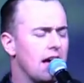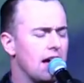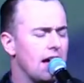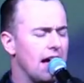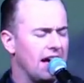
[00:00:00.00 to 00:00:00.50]

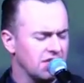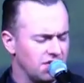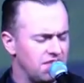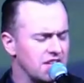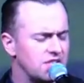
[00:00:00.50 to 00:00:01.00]
as of
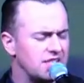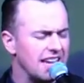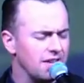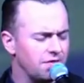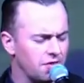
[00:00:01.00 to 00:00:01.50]
this day
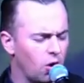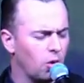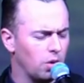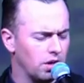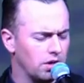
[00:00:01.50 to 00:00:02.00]

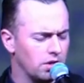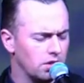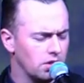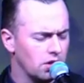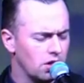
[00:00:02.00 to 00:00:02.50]
forward,
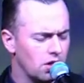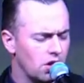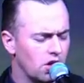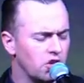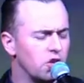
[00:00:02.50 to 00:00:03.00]

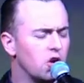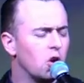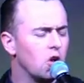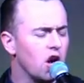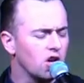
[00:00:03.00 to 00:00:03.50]
you're no
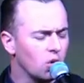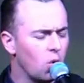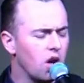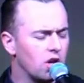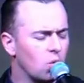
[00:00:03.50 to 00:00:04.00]
longer
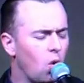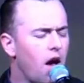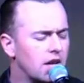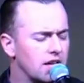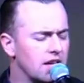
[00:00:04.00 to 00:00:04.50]
one
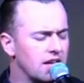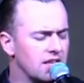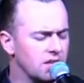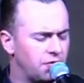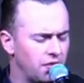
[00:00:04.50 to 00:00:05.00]
walking in
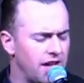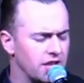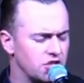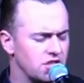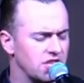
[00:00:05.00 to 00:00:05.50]
the
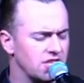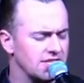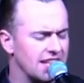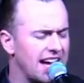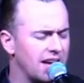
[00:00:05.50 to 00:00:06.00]
flesh, the
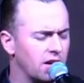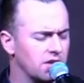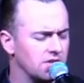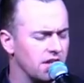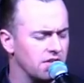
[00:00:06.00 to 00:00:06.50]

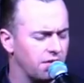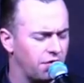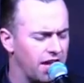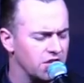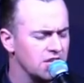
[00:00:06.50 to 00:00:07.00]
desires of the
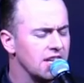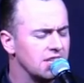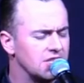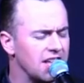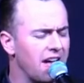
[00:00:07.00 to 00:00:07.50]
flesh,
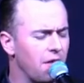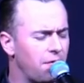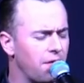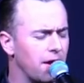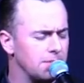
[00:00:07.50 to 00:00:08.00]

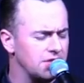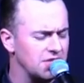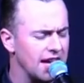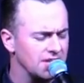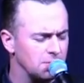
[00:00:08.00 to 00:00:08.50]
self
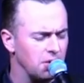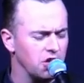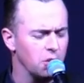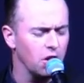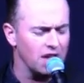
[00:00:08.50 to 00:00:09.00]
obsessed, but you are now